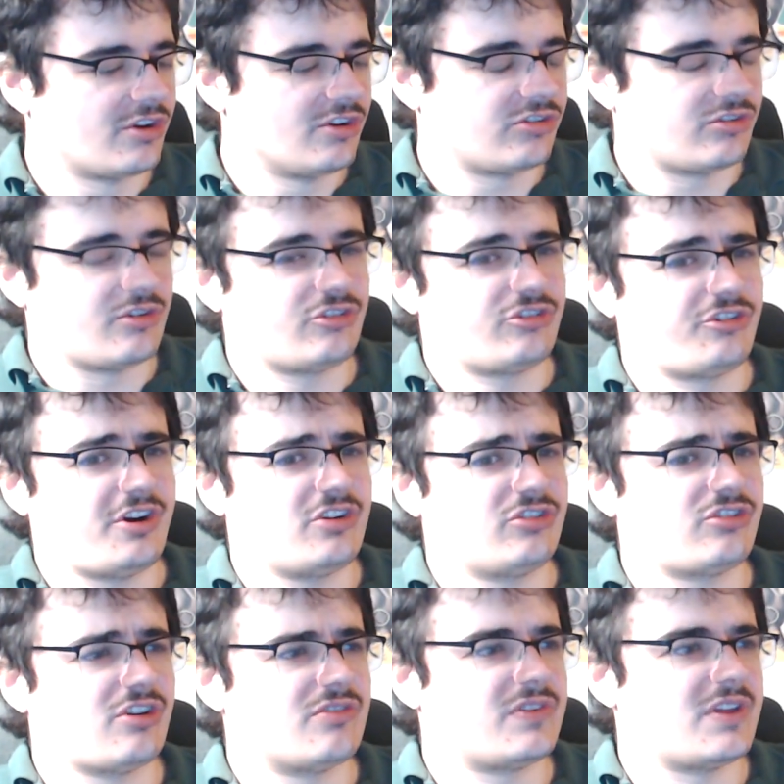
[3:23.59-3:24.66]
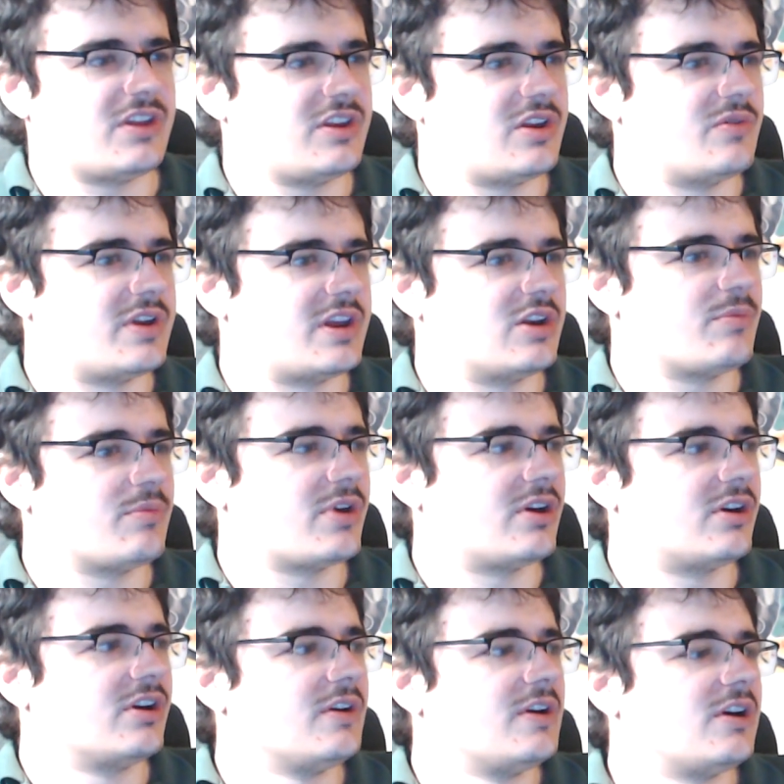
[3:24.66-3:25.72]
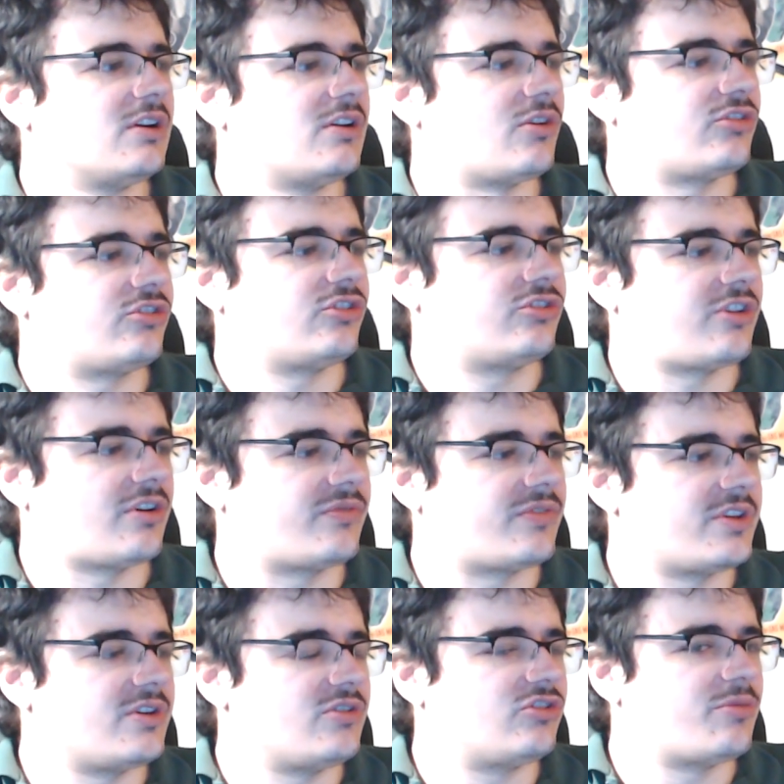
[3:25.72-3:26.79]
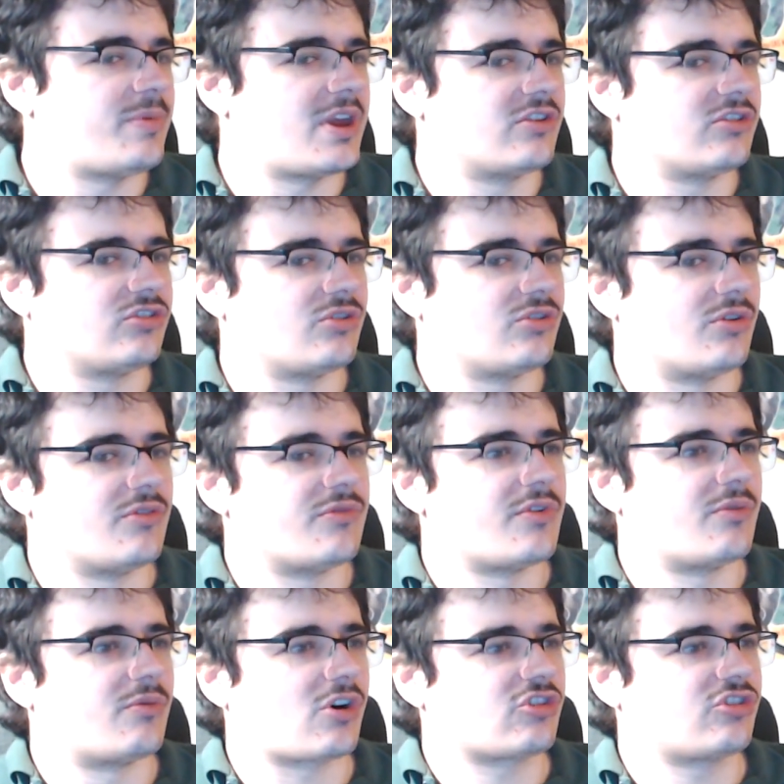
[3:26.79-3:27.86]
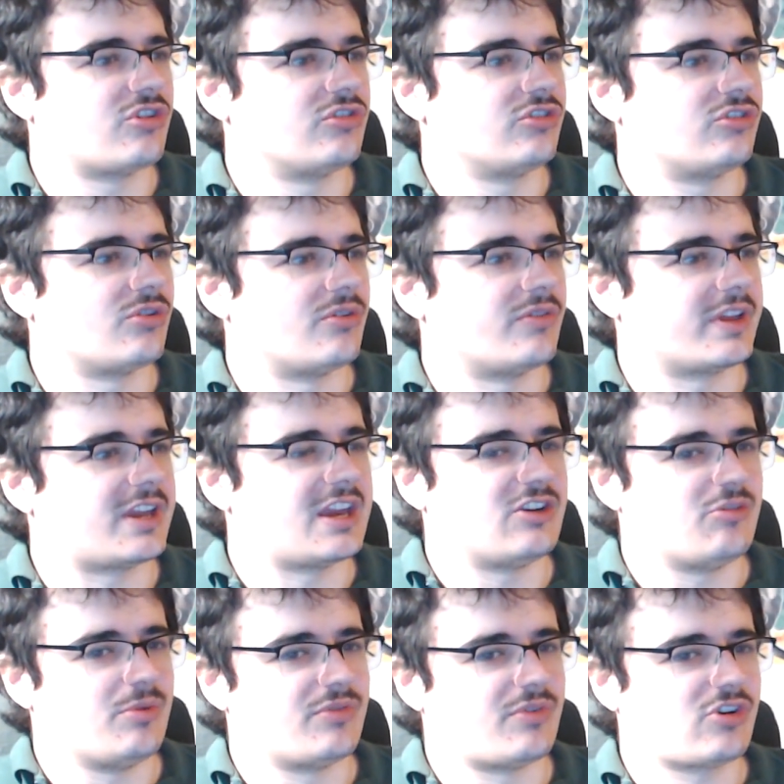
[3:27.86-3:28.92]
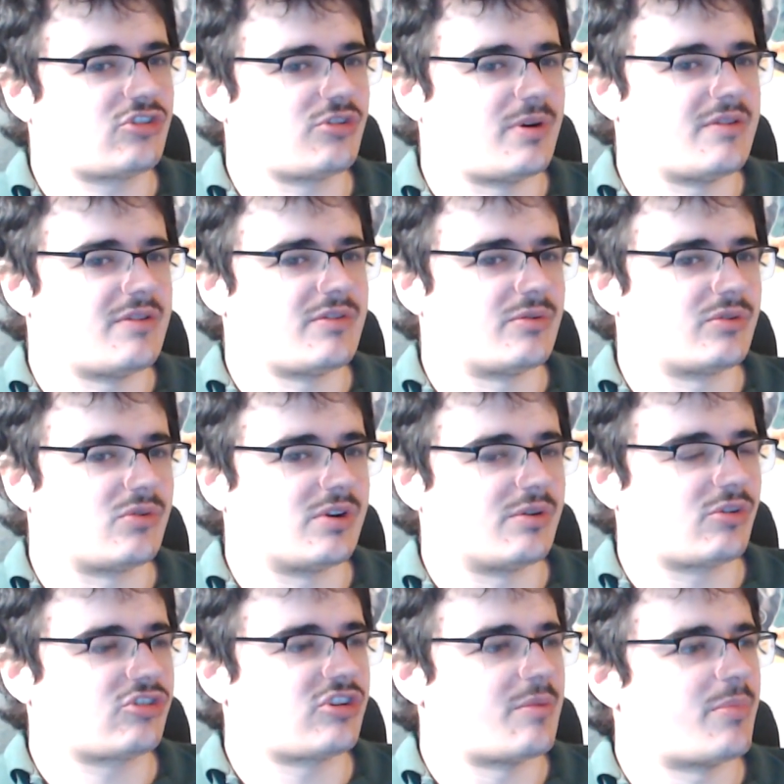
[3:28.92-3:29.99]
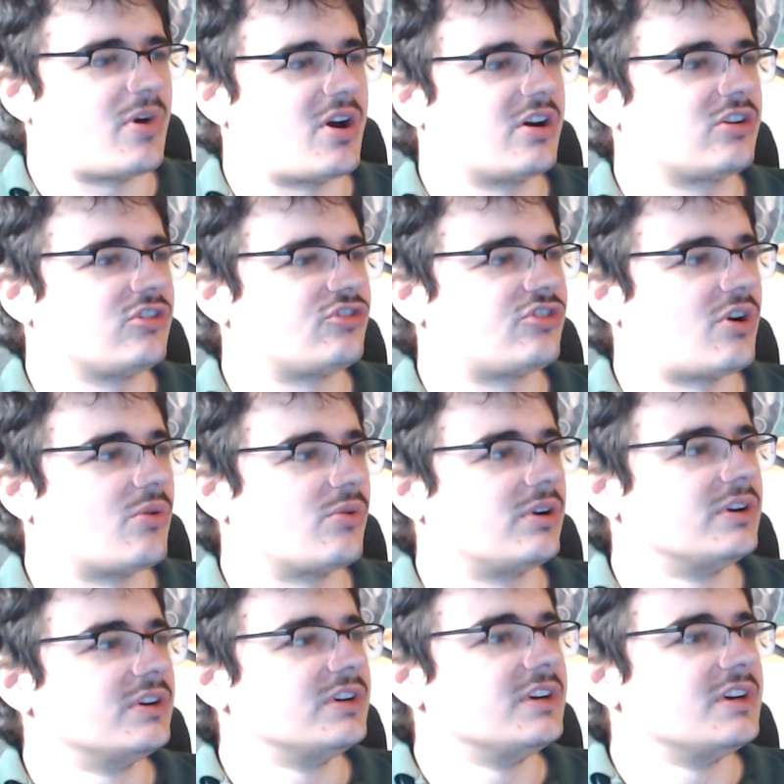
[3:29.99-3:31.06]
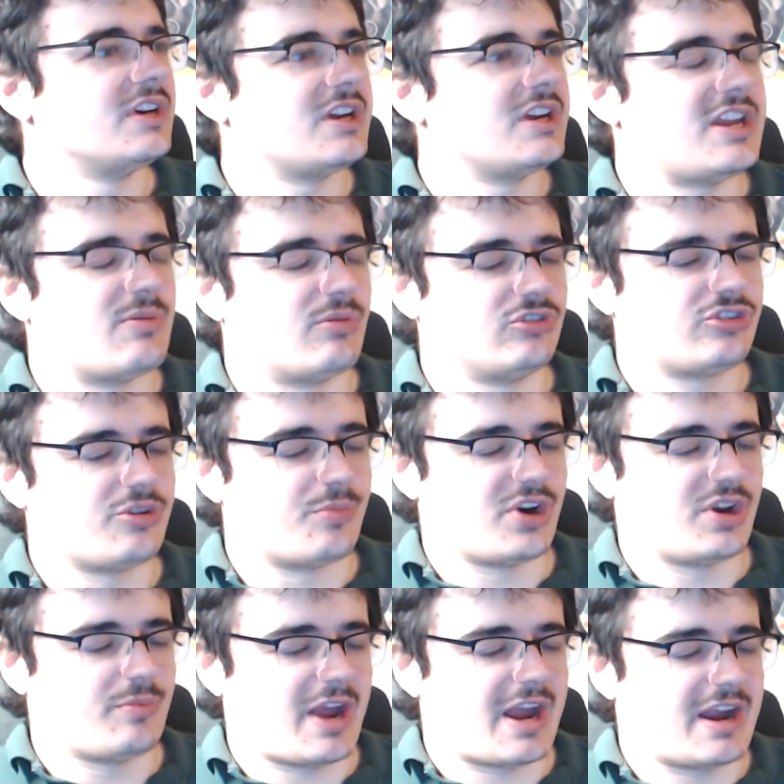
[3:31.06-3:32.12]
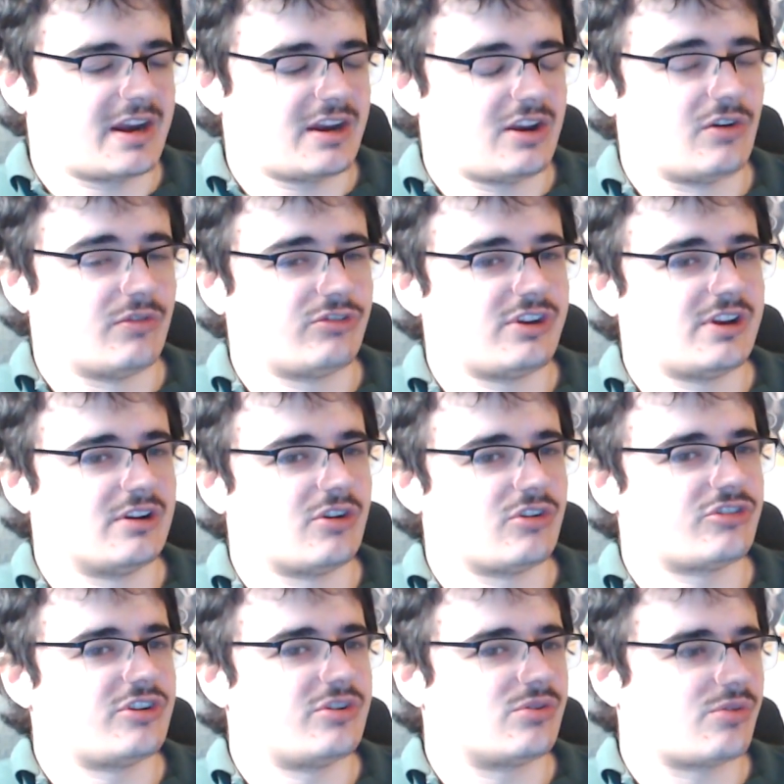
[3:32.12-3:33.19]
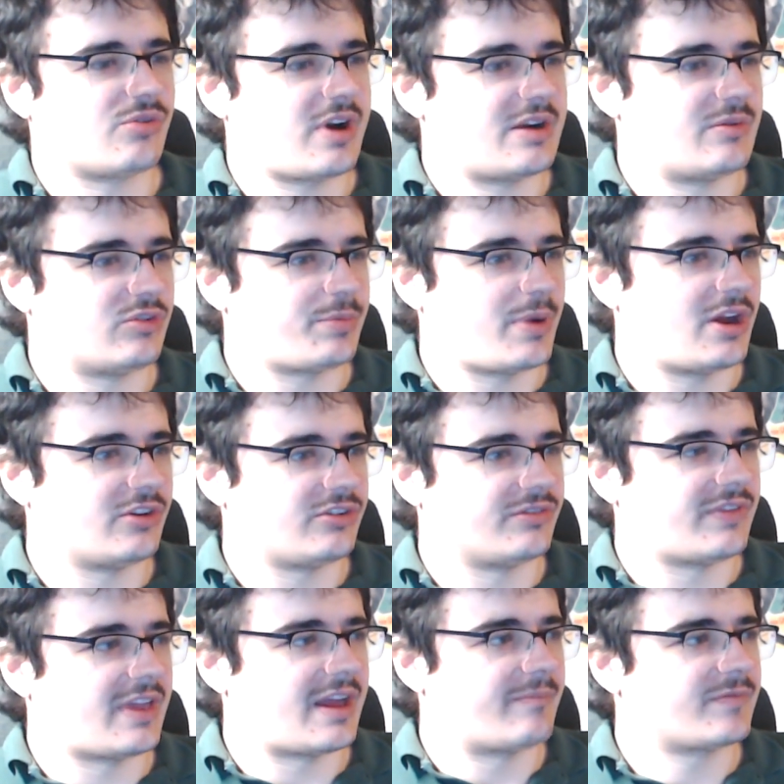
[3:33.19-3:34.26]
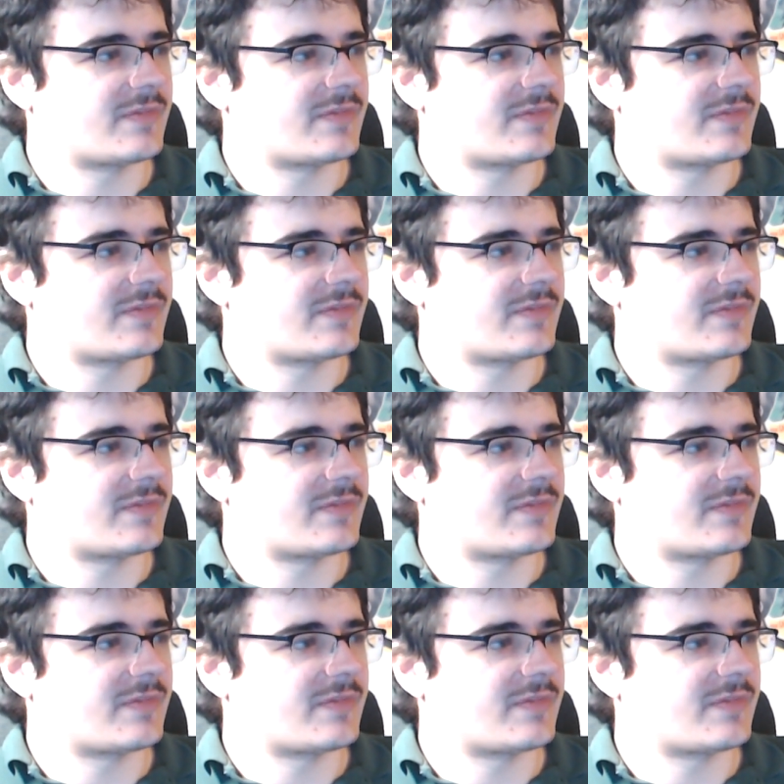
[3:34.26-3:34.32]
So not necessarily the Soviet Union, but lots of stuff that used to be under sort of Russian, sort of the Kingdom of Russia, whatever you want to call it, Russian Empire control, he wants to bring back. And obviously lots of Ukraine was part of that.